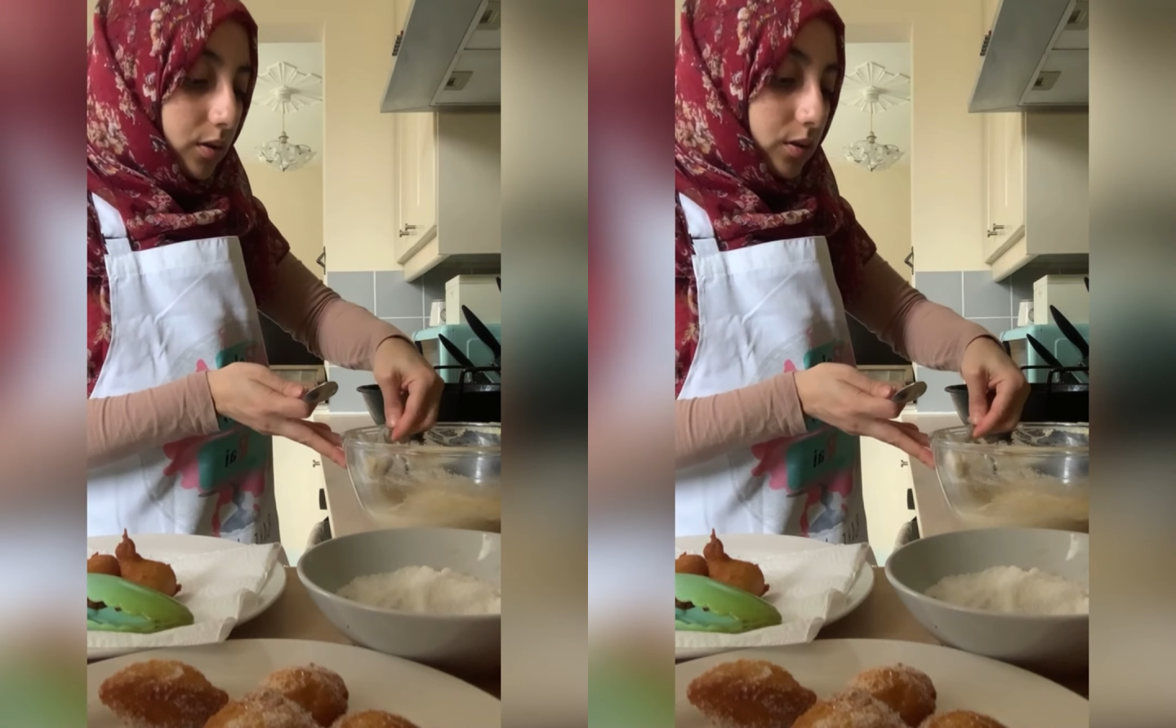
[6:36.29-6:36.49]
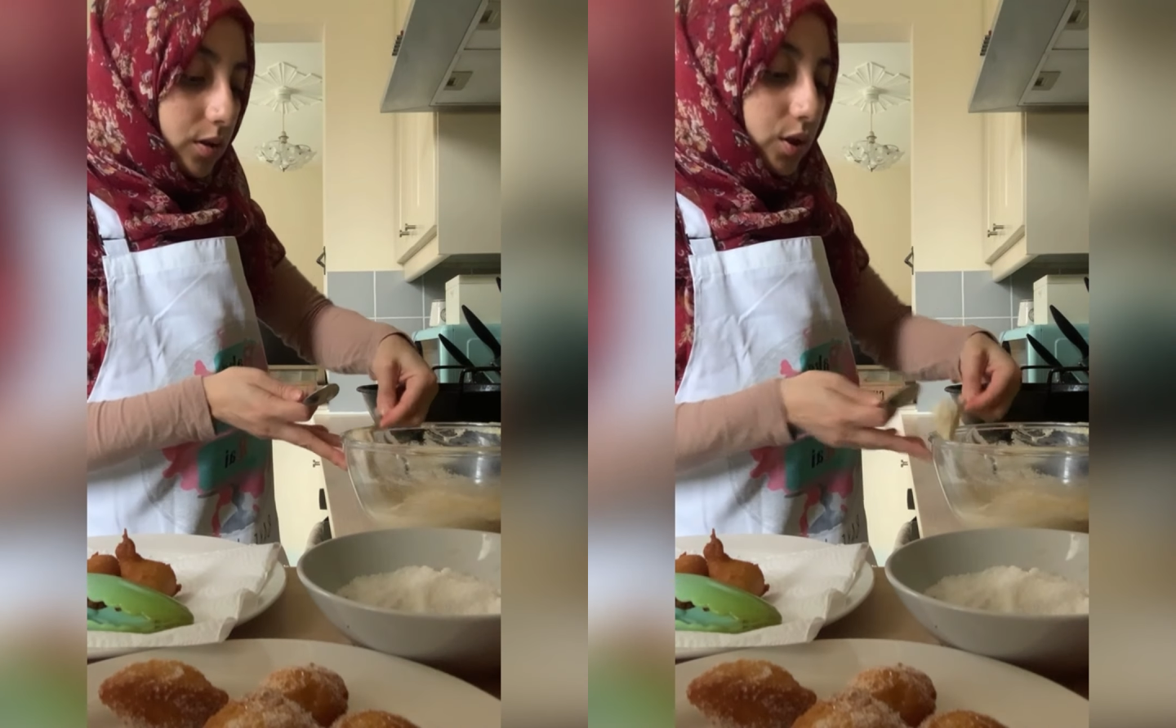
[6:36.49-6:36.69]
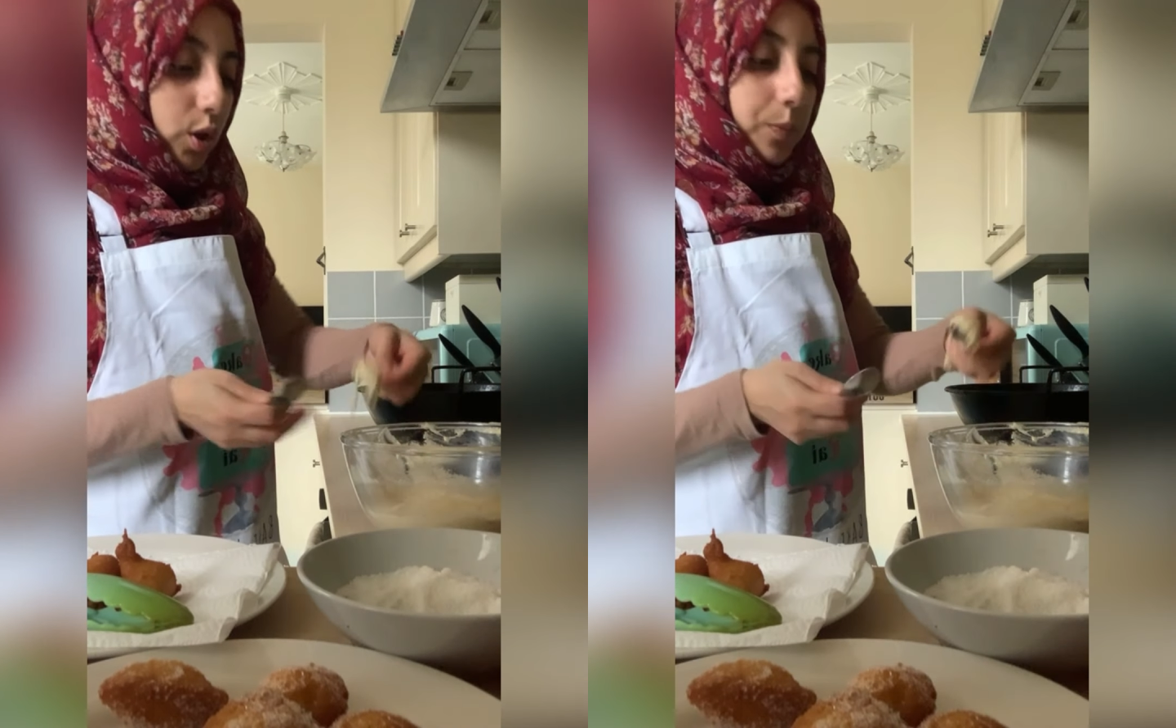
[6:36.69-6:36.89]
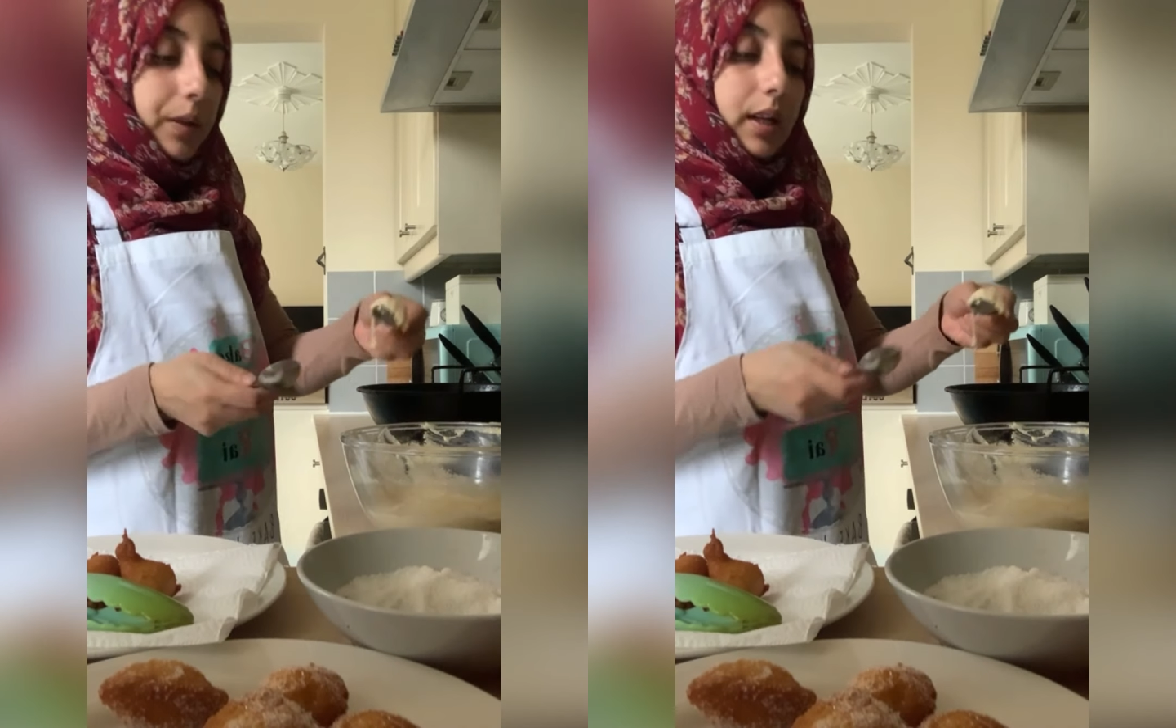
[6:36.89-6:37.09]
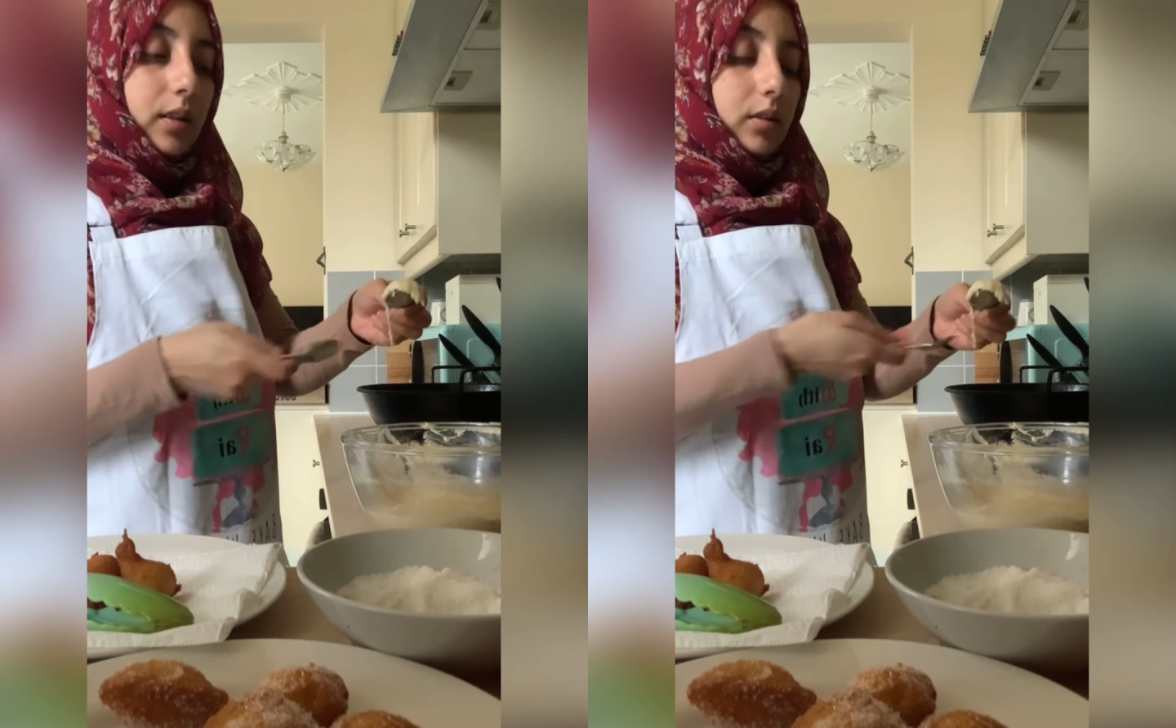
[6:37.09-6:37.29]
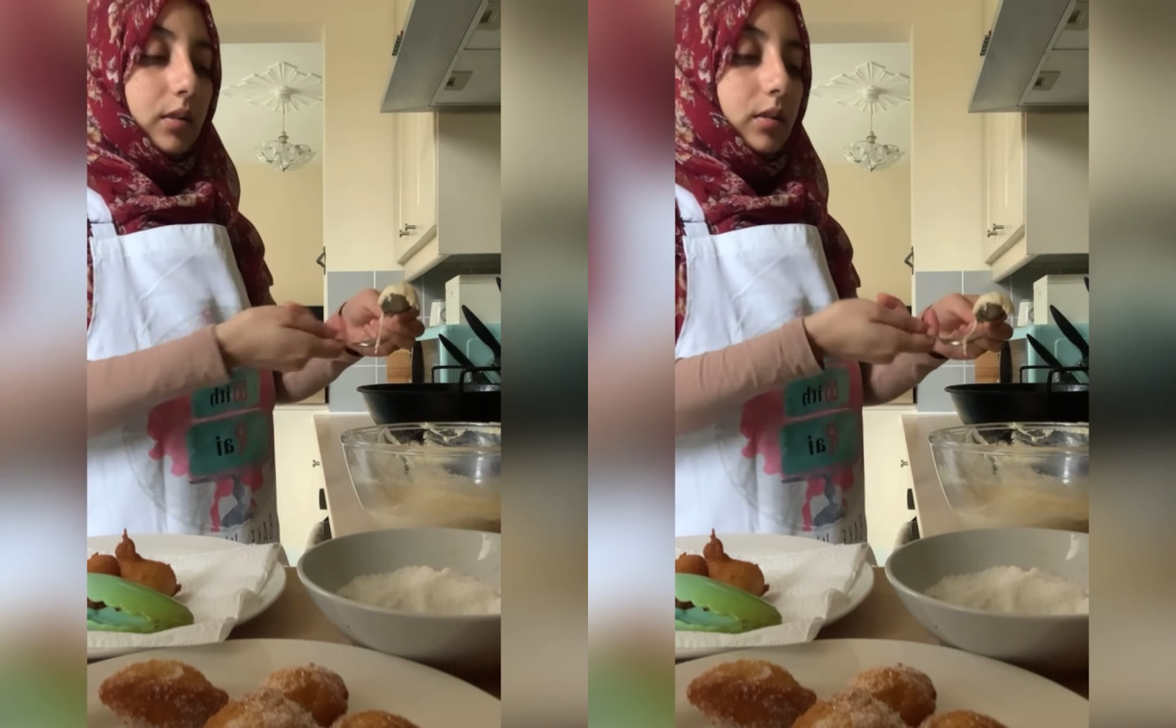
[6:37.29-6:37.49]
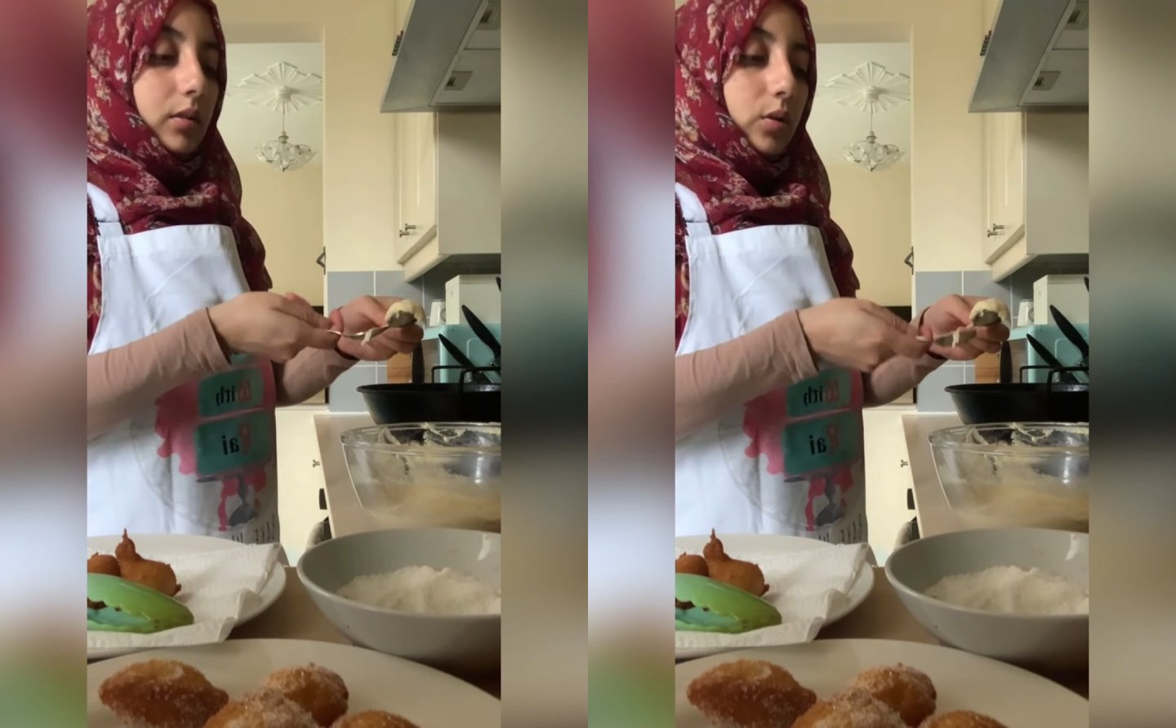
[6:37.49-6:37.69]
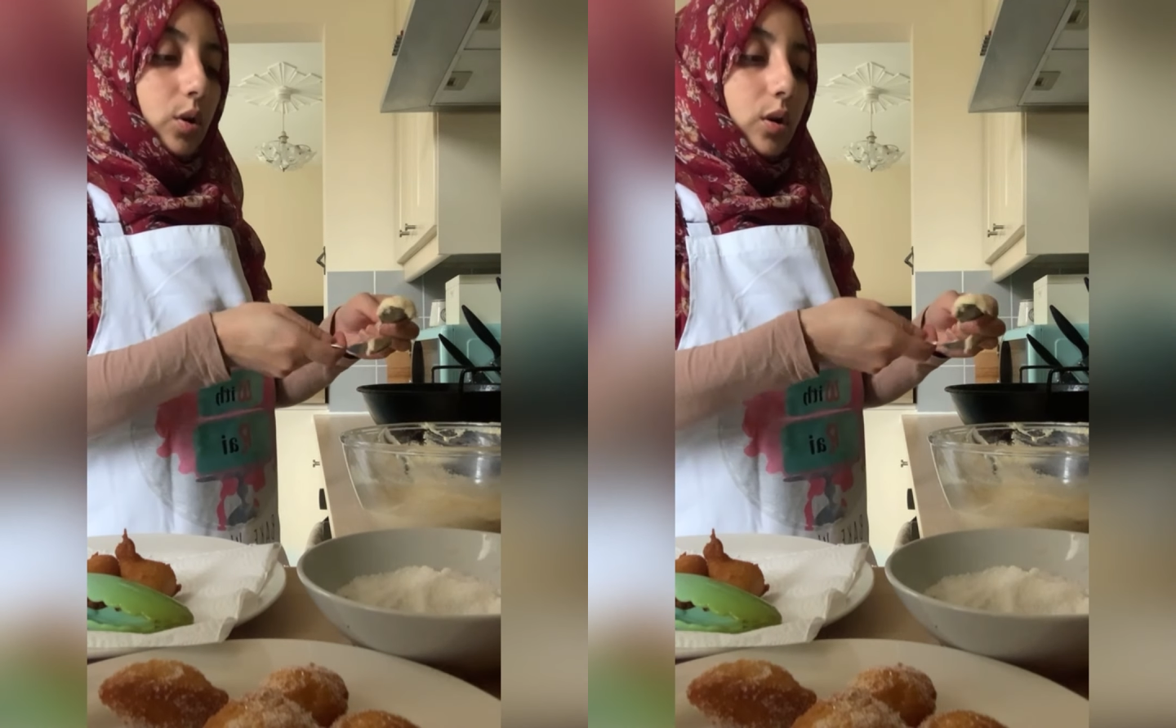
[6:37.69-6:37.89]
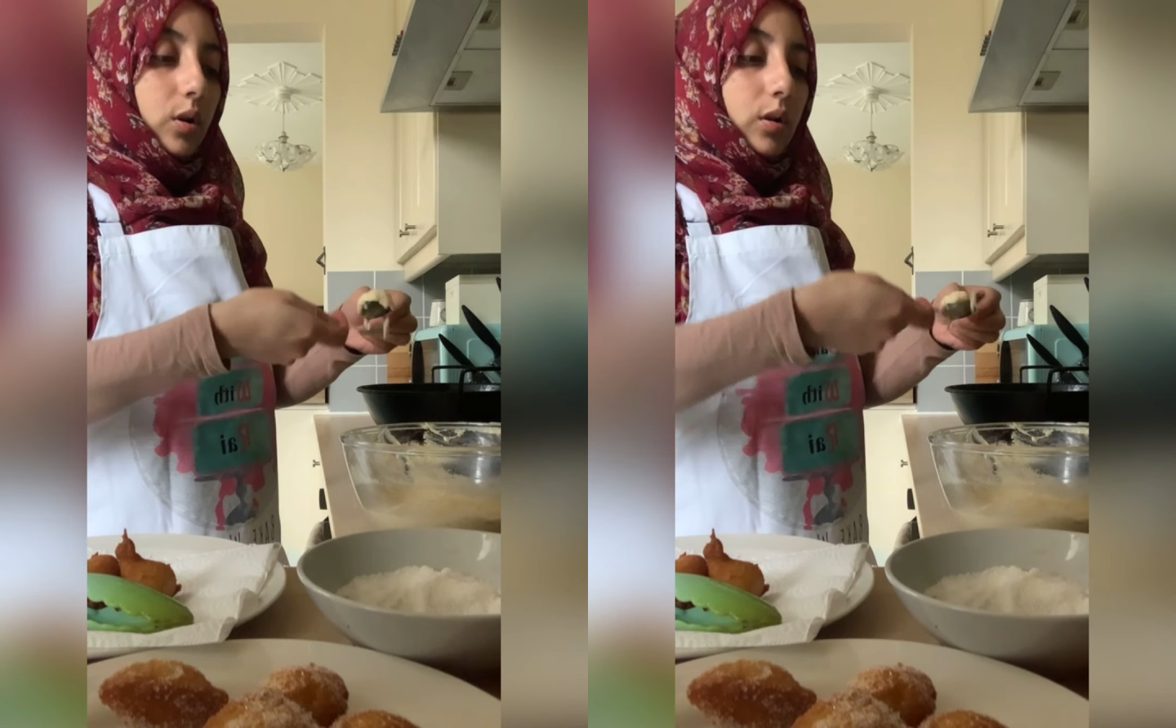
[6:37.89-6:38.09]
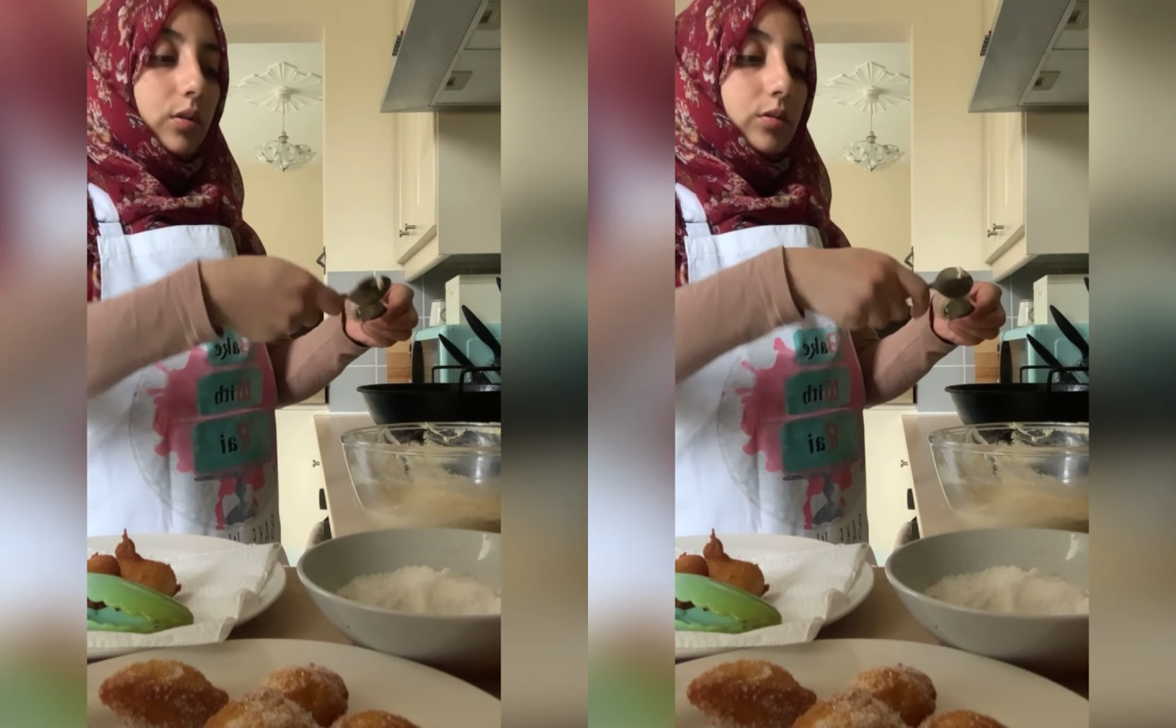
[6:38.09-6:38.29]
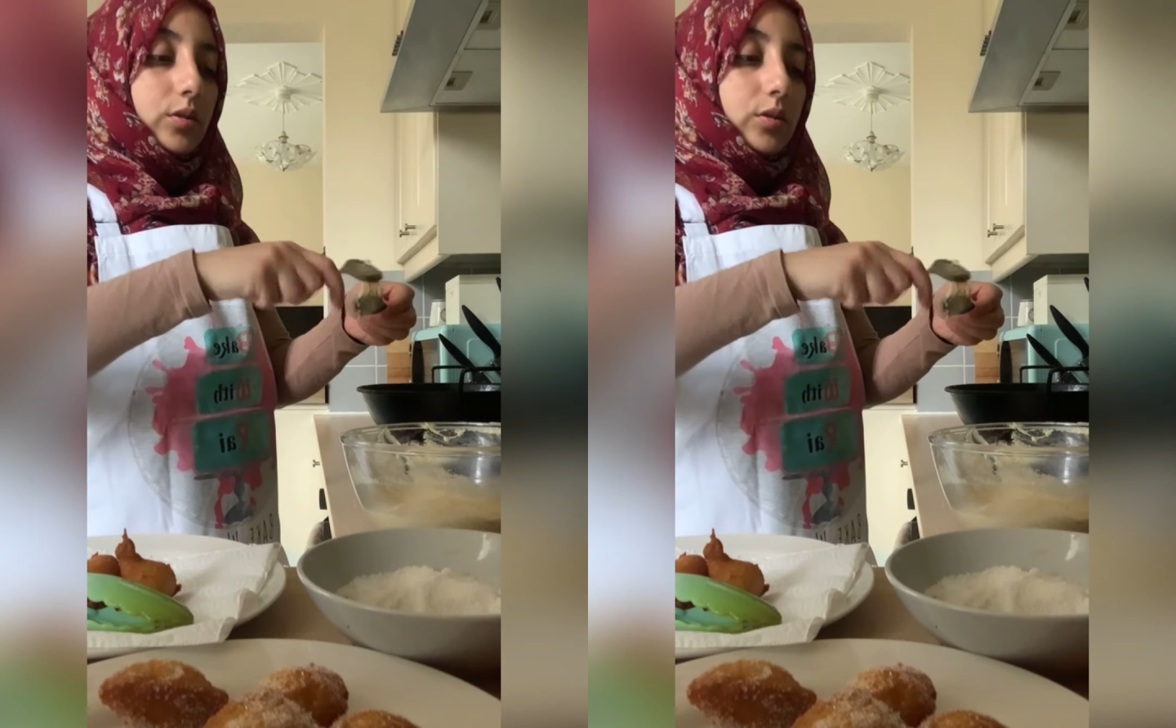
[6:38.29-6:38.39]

scoop in your